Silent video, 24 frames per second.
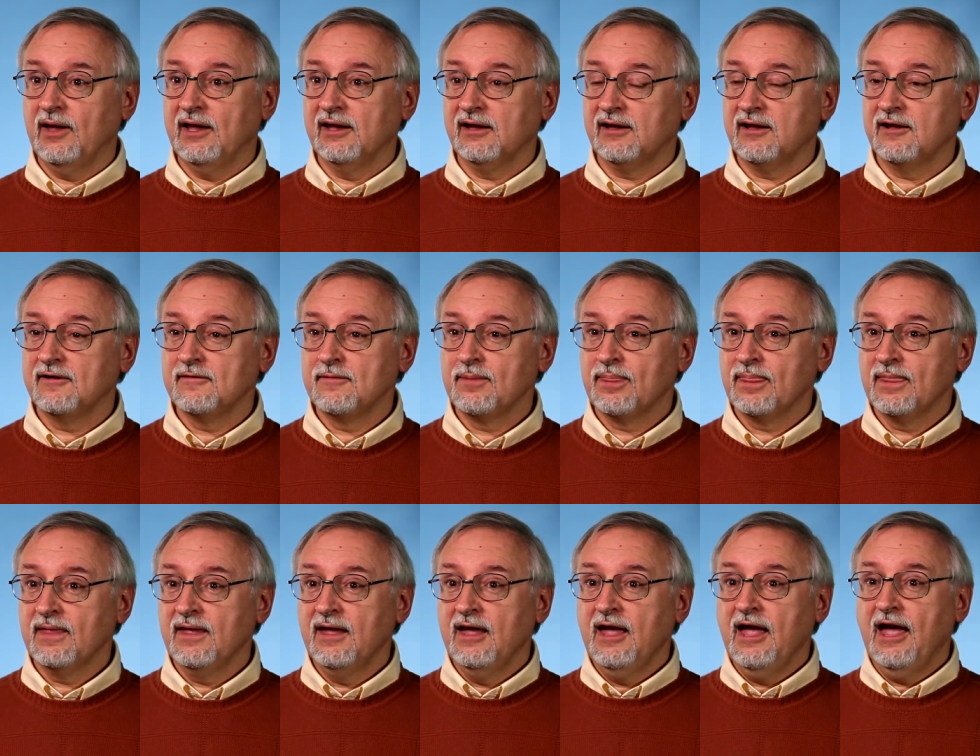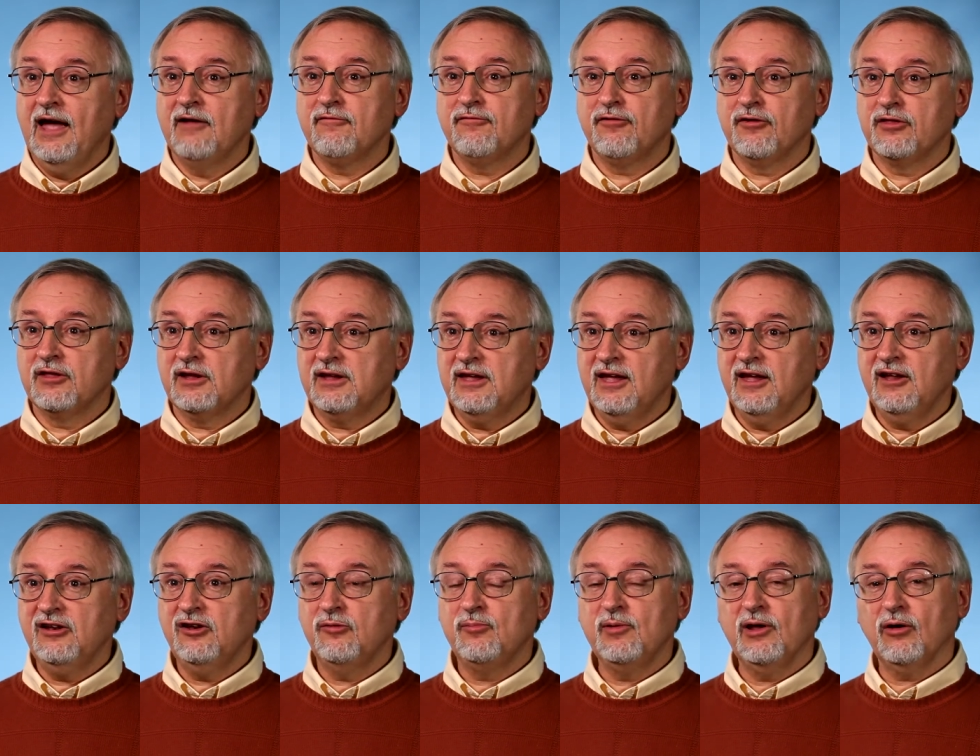make. And for the
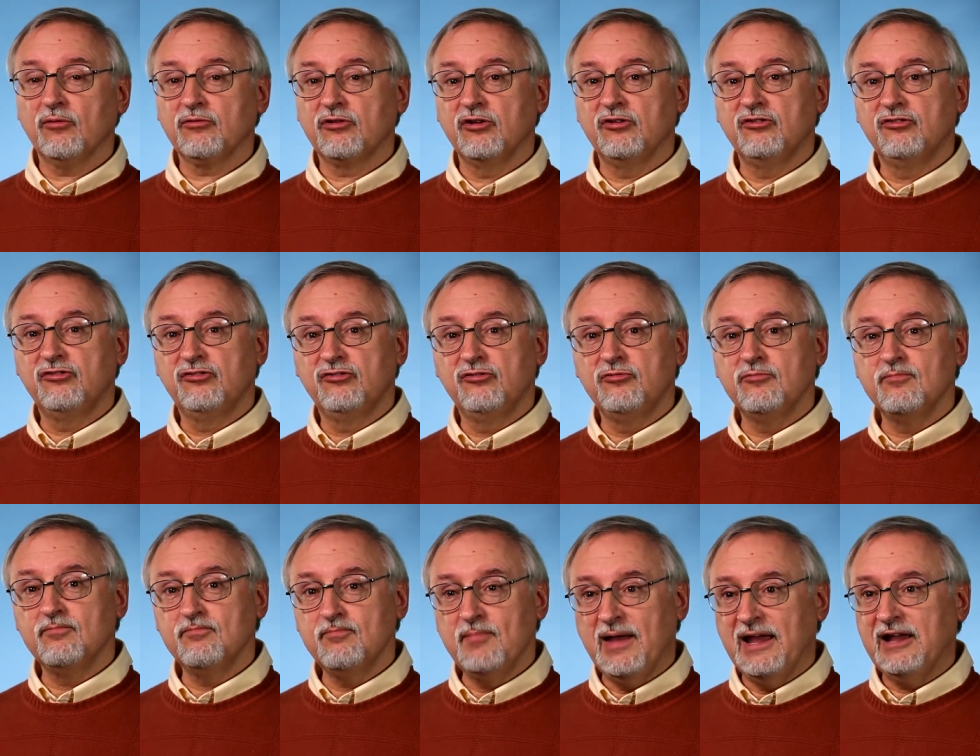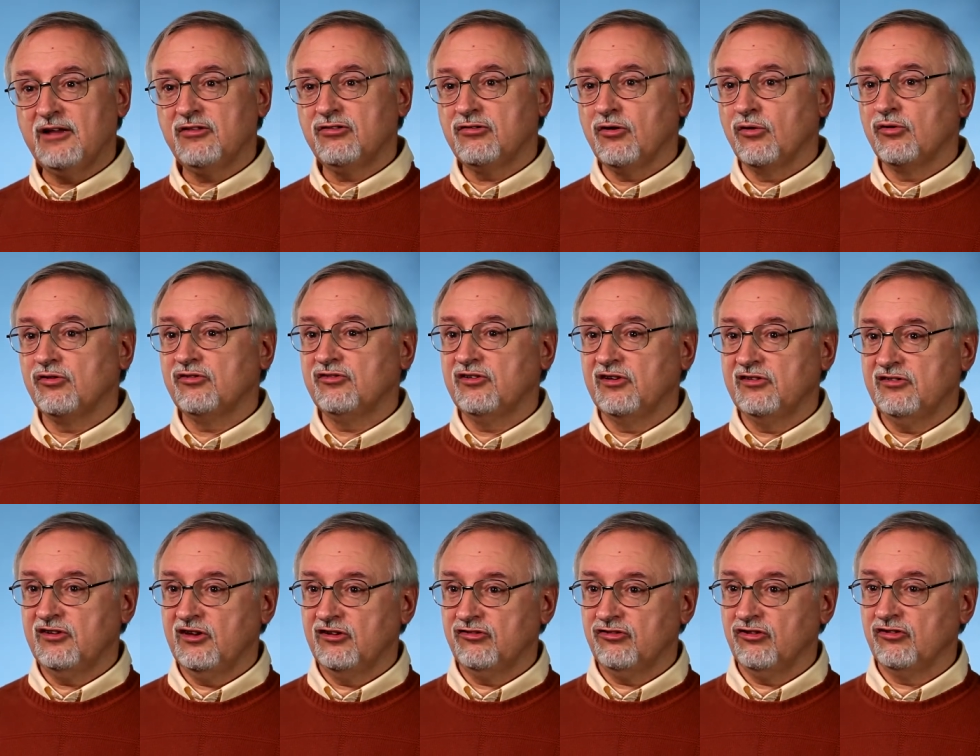king to be able to make those
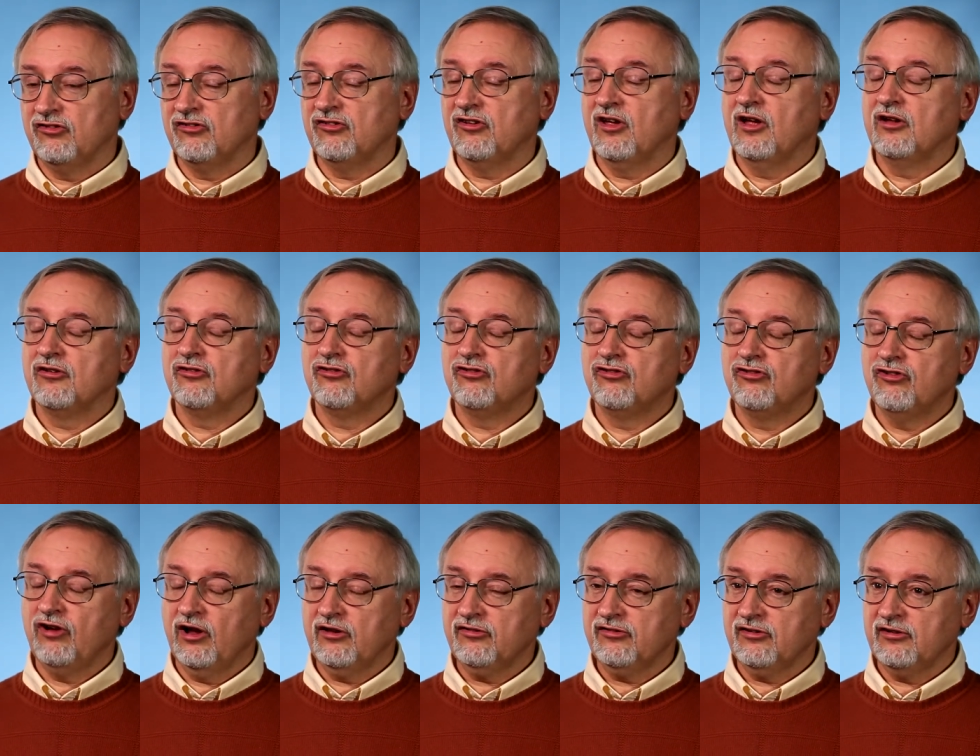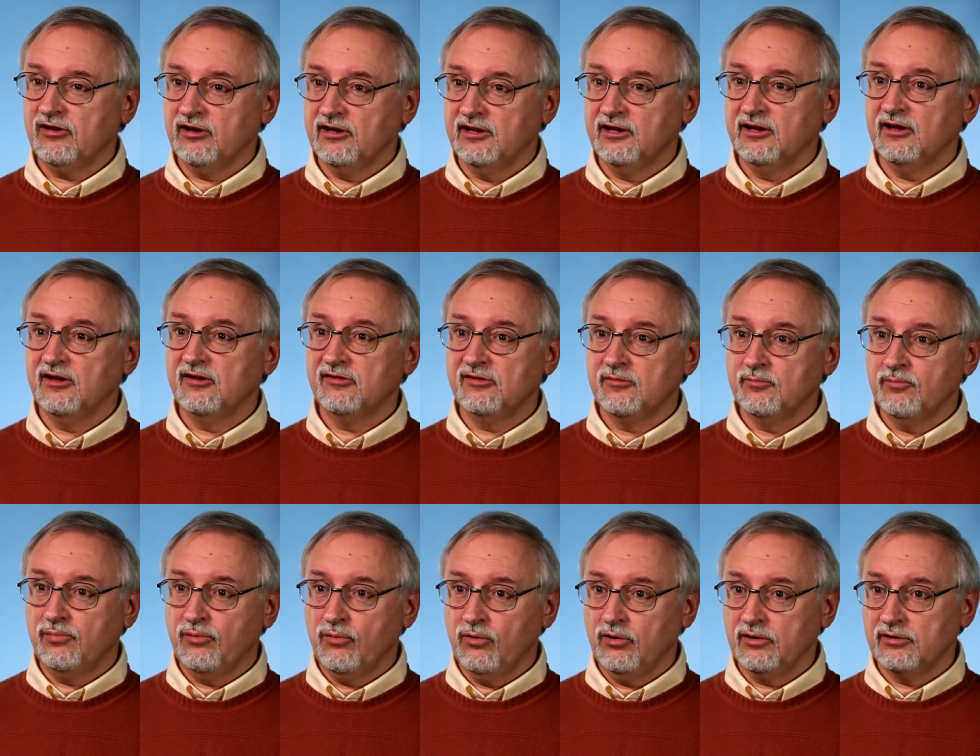decisions justly is
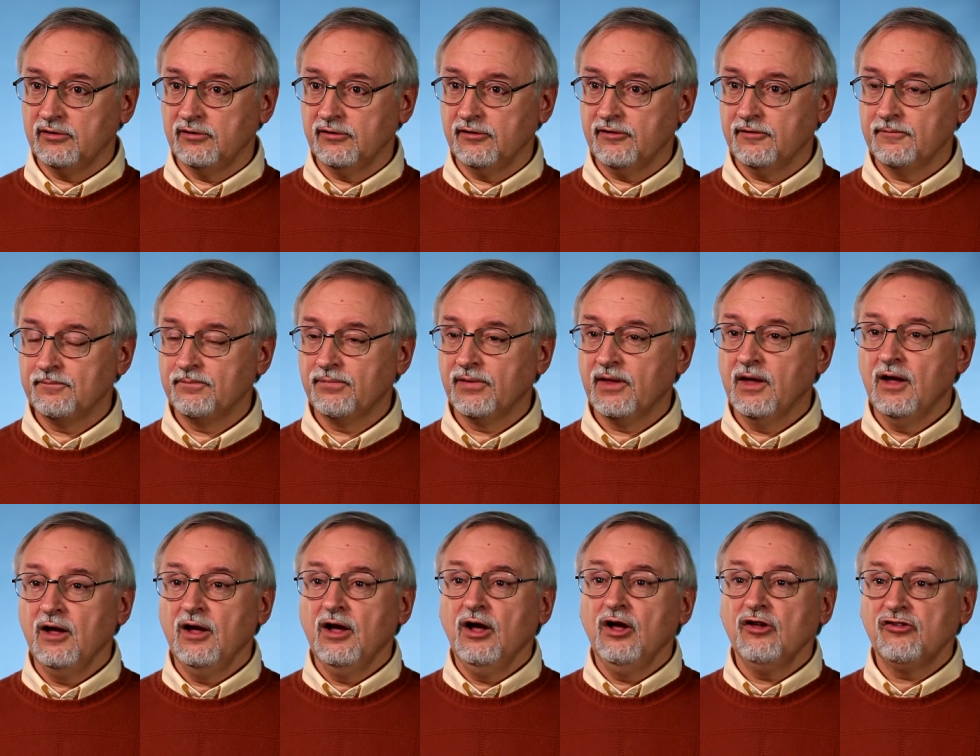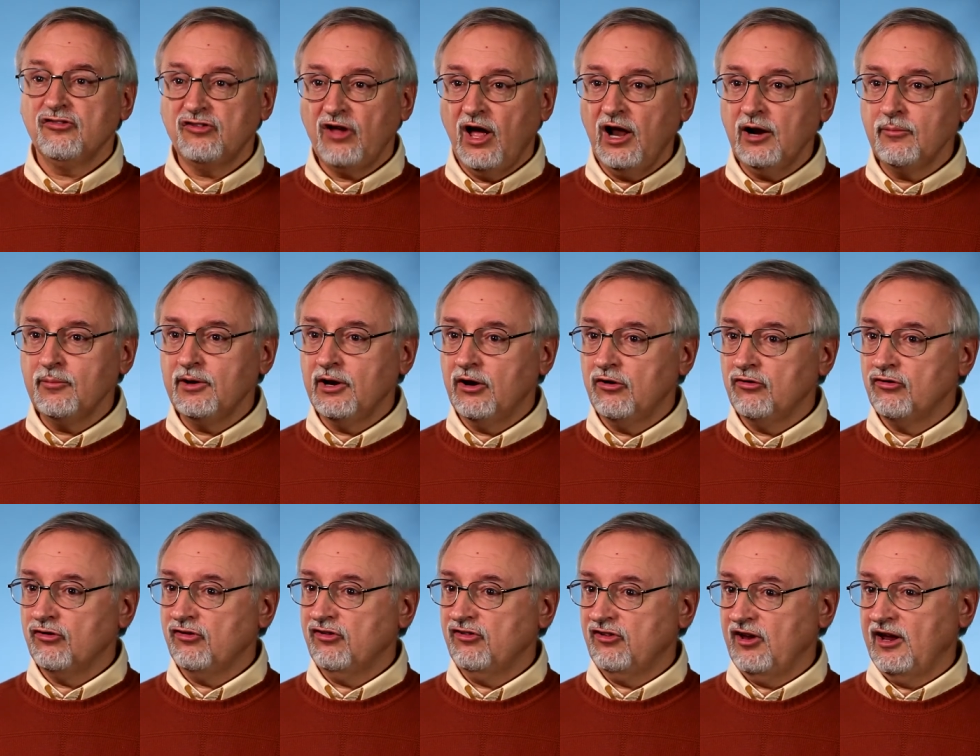important. Solomon
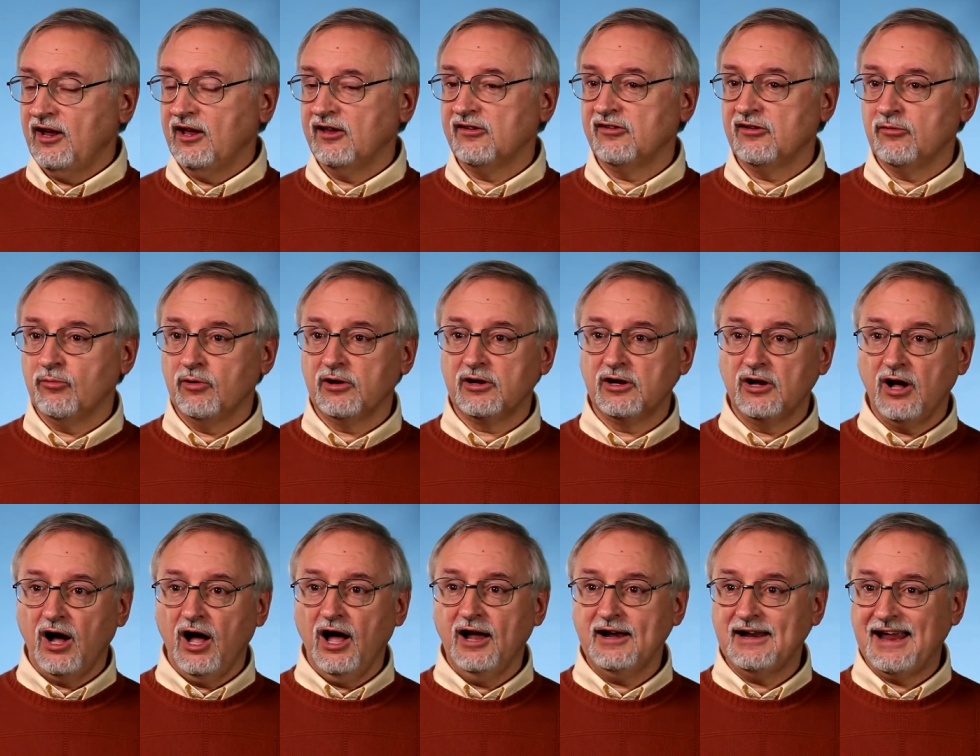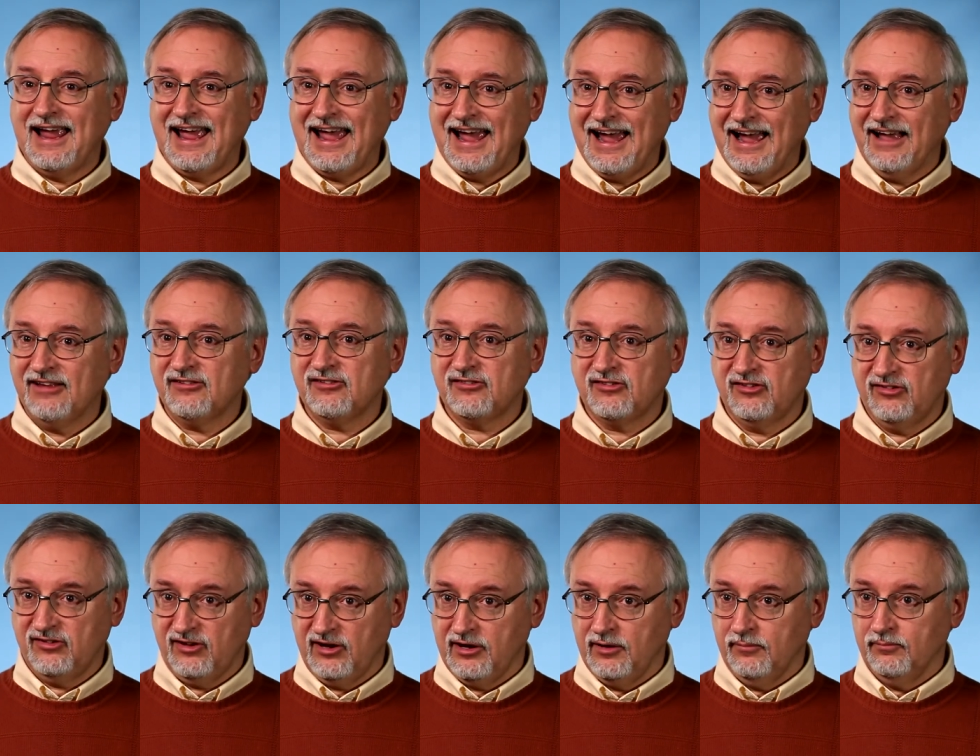understands that when God
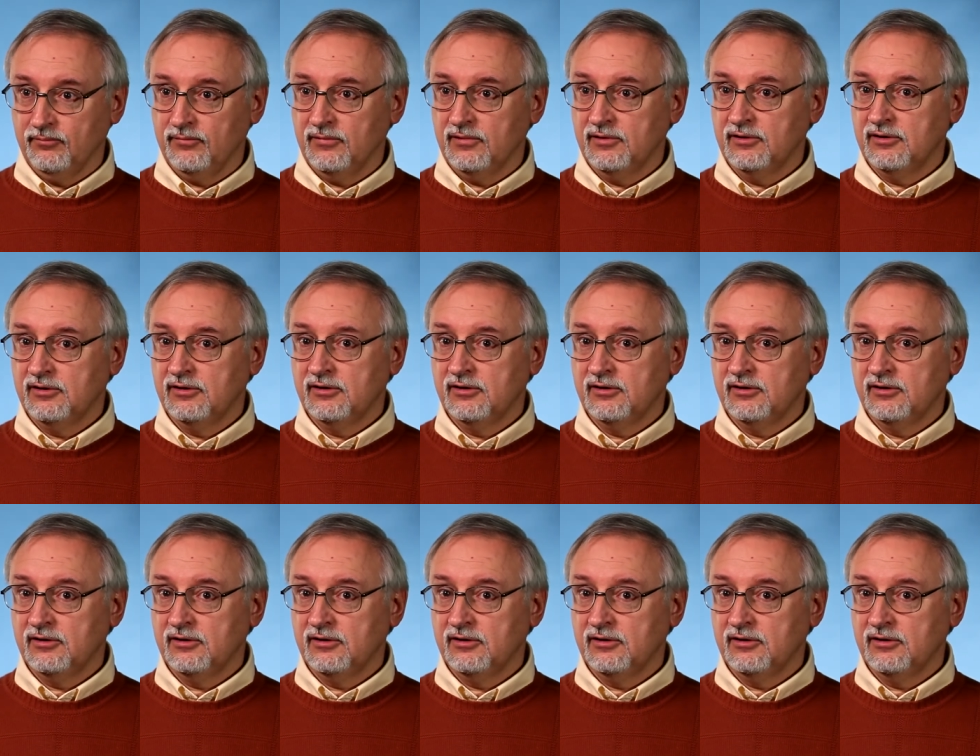asks him